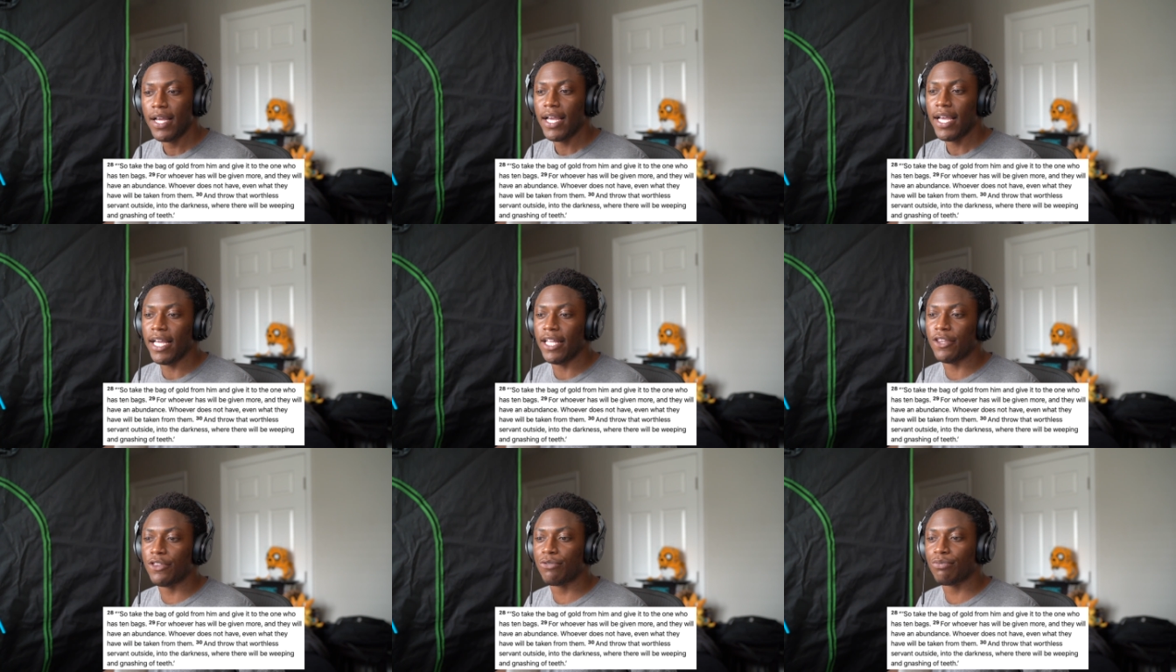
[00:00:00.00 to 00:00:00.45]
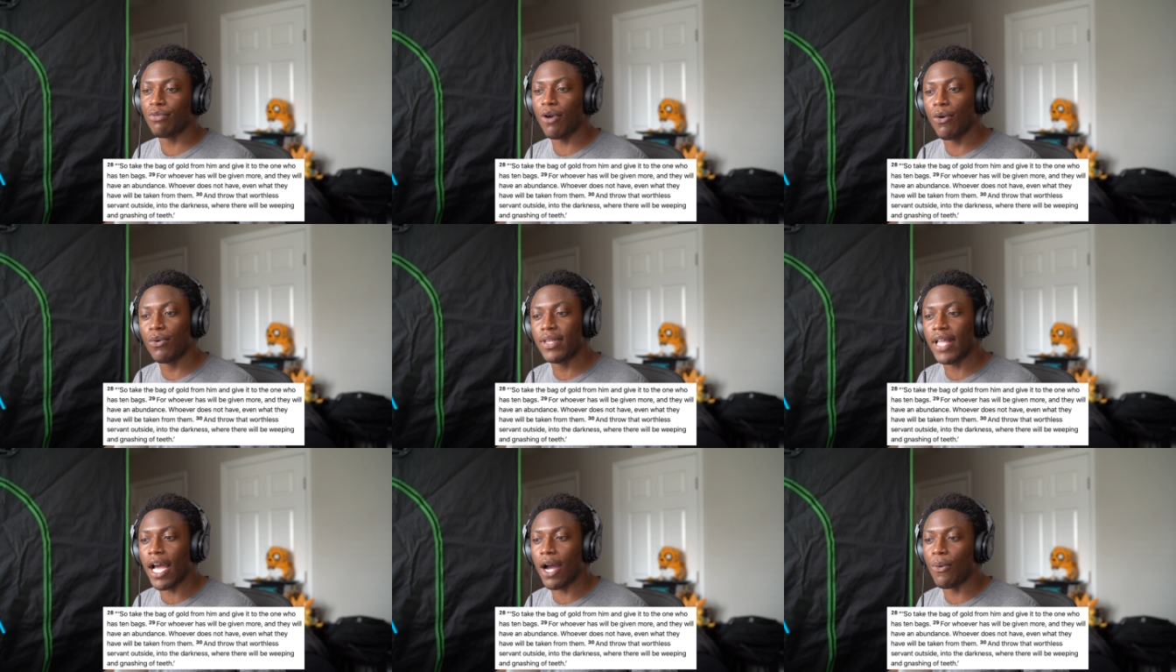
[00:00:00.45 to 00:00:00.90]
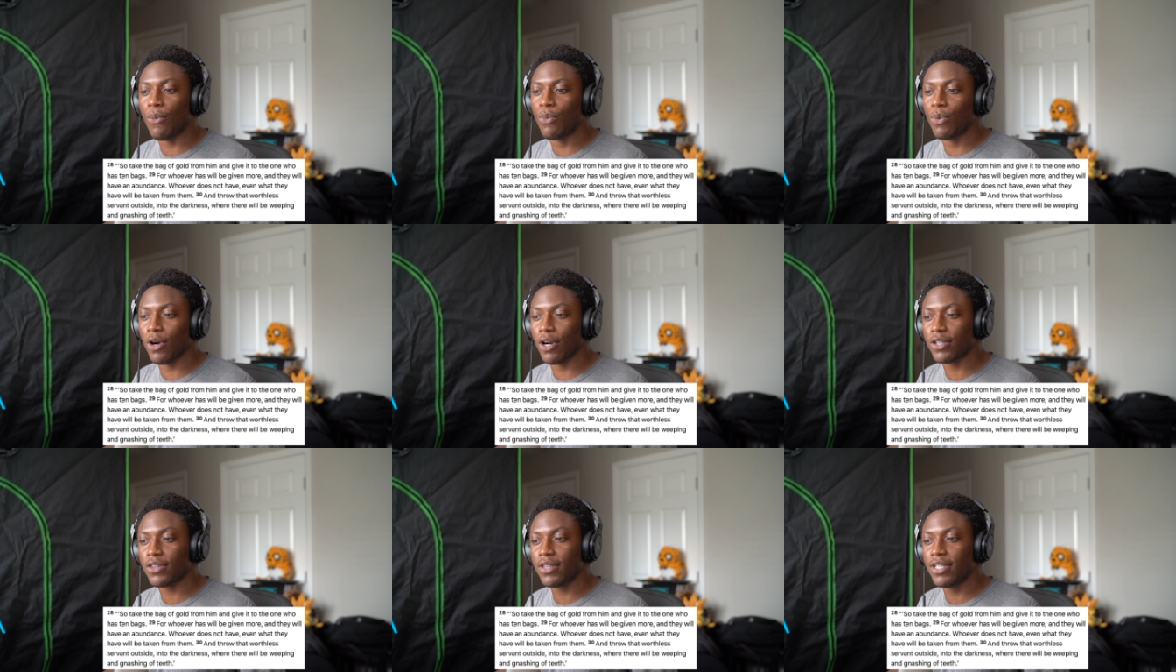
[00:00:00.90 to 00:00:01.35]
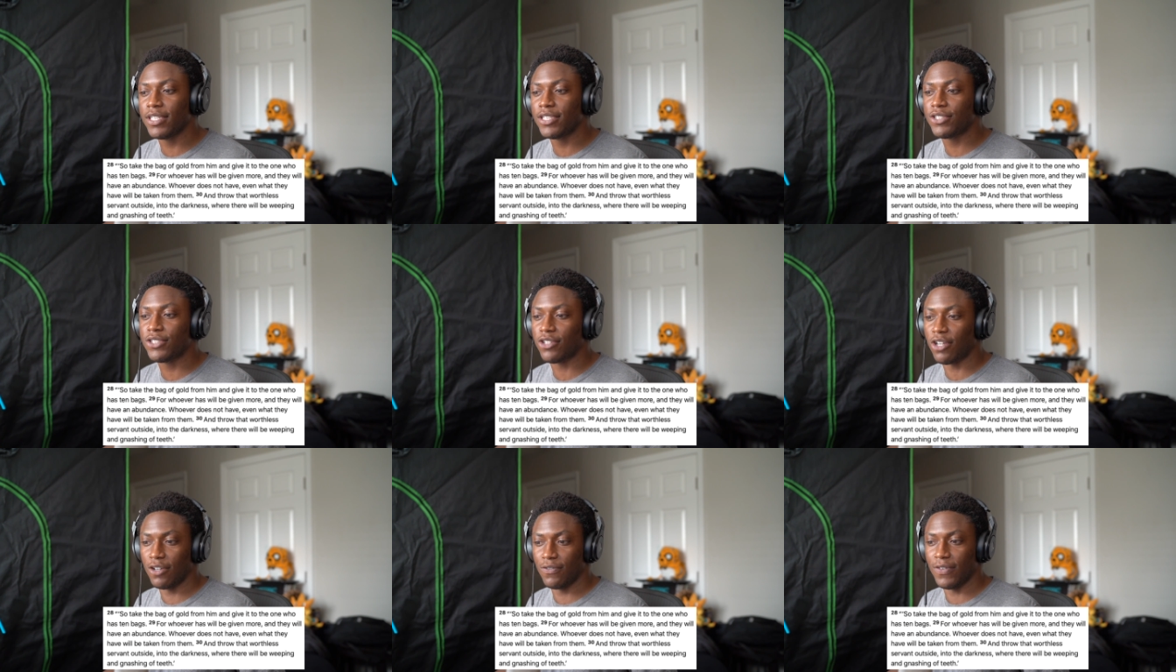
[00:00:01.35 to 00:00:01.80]
And throw that worthless
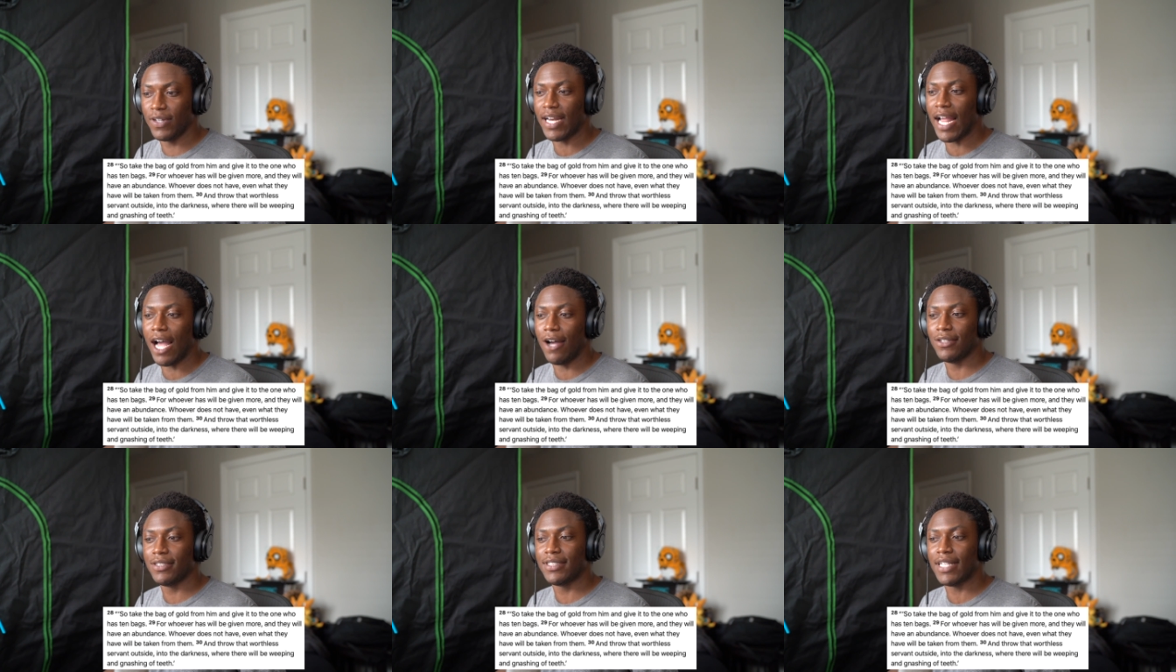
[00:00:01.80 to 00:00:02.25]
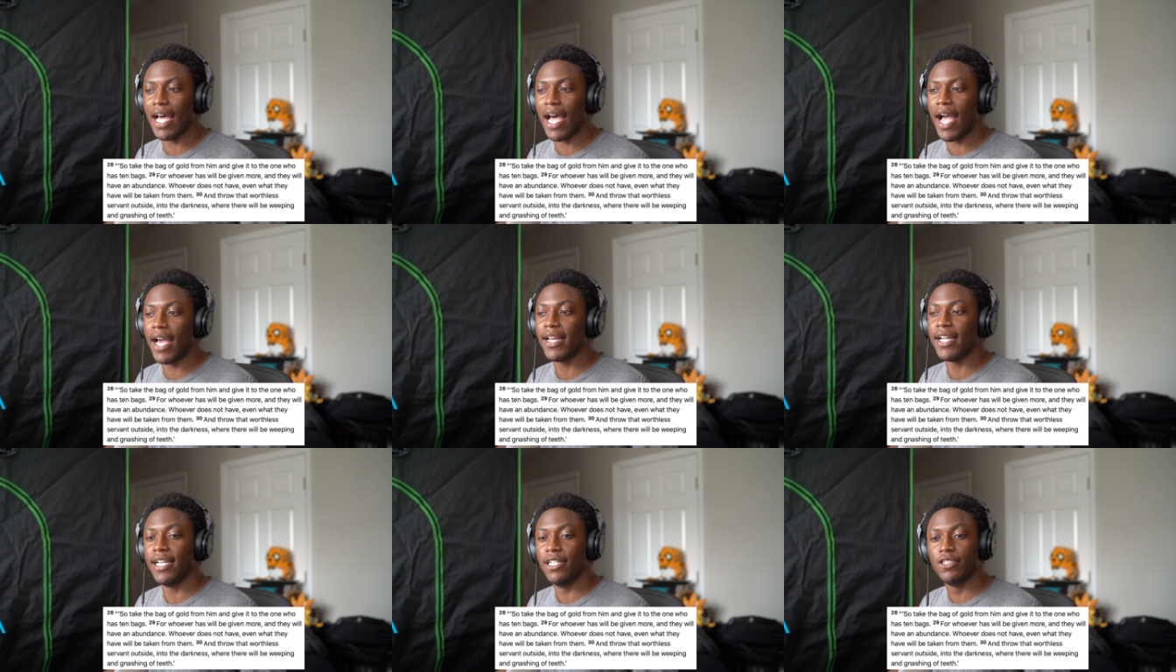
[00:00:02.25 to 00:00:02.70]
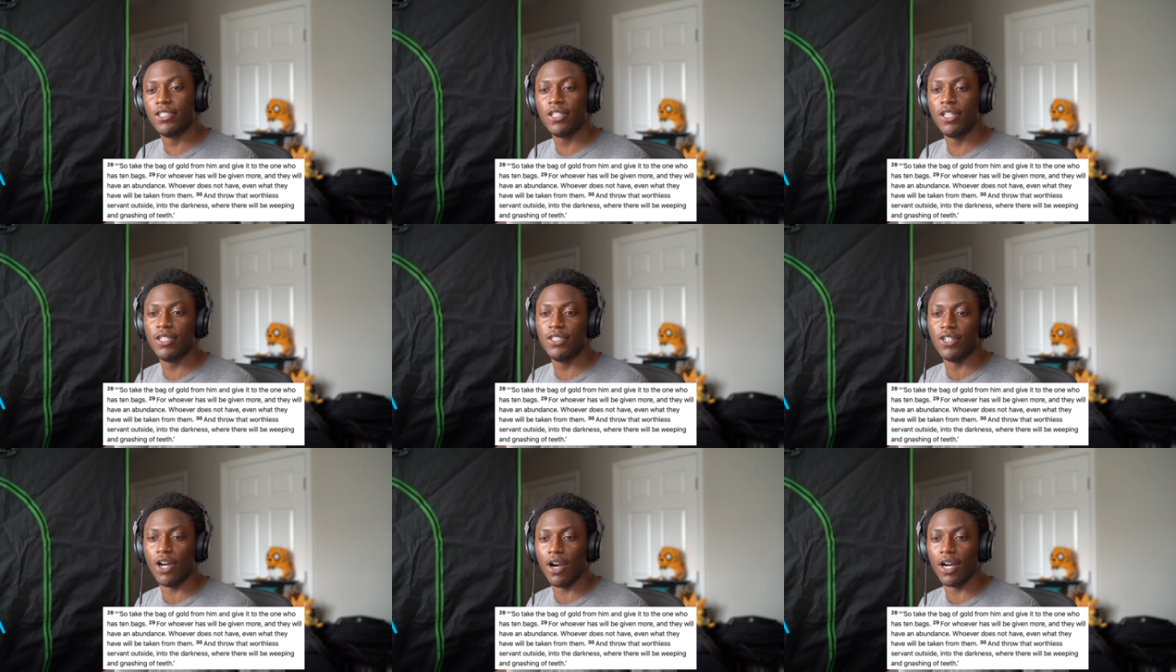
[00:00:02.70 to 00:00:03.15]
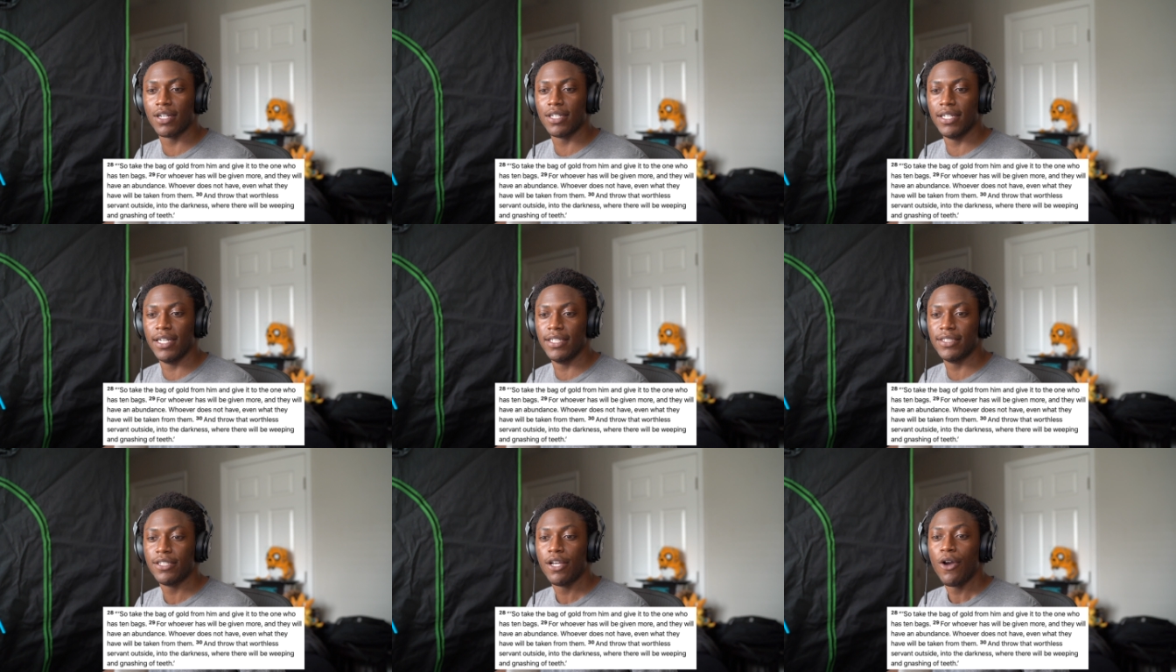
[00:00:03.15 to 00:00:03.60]
servant outside into the
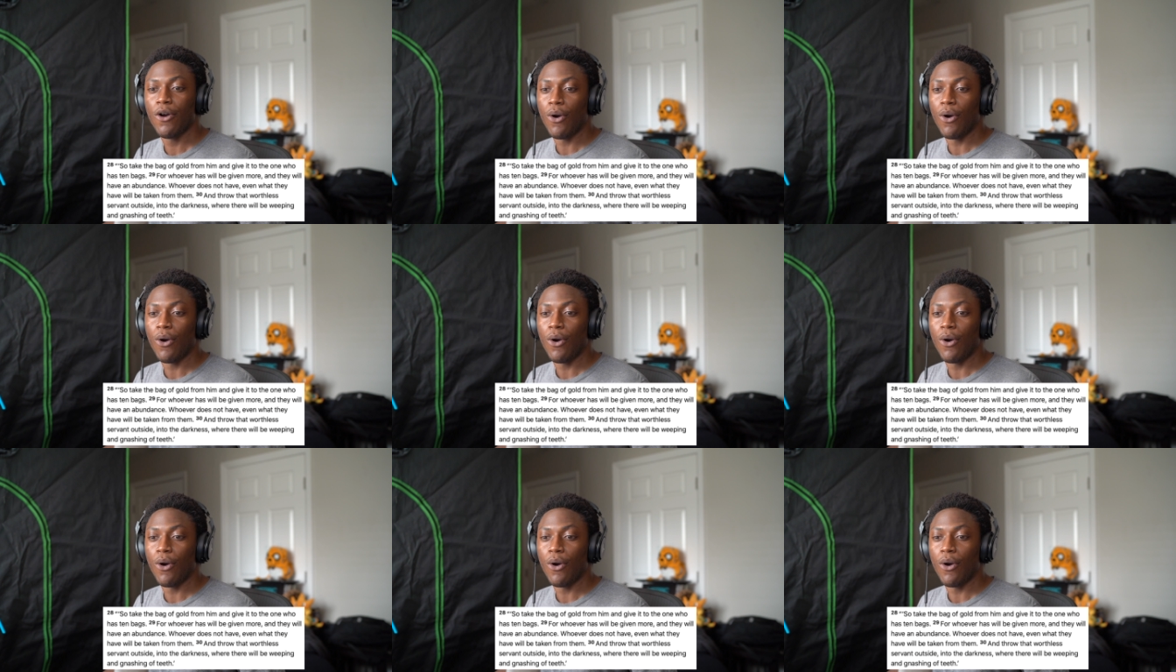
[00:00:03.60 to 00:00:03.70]
darkness,